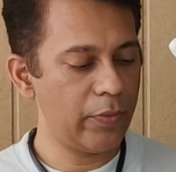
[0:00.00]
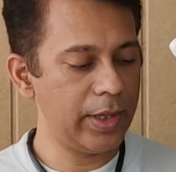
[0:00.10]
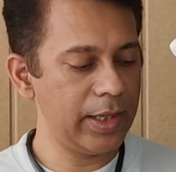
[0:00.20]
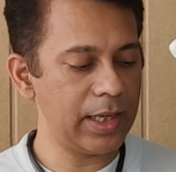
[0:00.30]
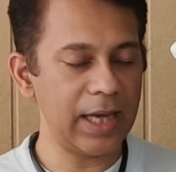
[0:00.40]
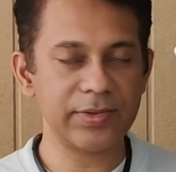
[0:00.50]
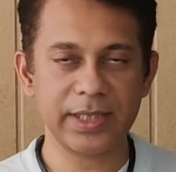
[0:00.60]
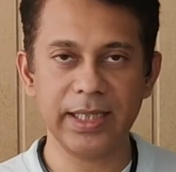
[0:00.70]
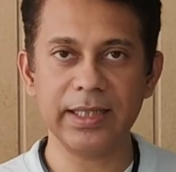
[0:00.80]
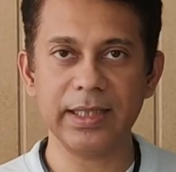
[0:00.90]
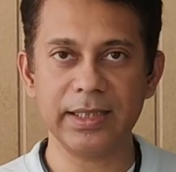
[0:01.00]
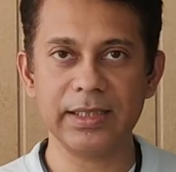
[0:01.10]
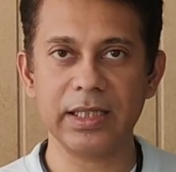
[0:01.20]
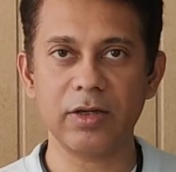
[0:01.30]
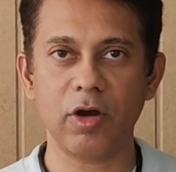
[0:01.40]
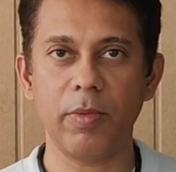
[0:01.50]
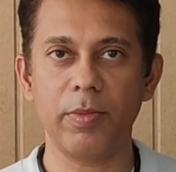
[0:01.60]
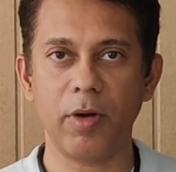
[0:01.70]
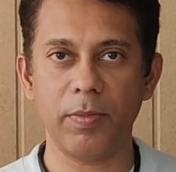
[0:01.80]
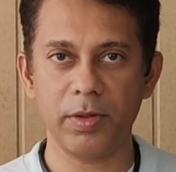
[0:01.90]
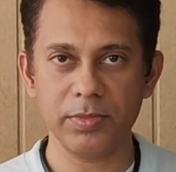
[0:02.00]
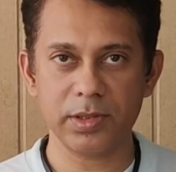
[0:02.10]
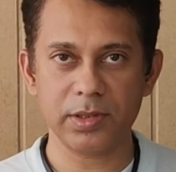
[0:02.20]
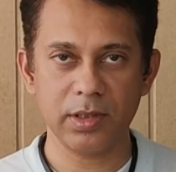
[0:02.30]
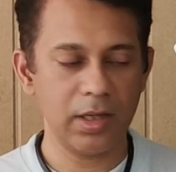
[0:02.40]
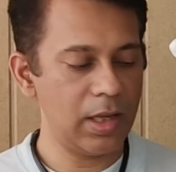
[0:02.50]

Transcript: we have seen that these are the common problems,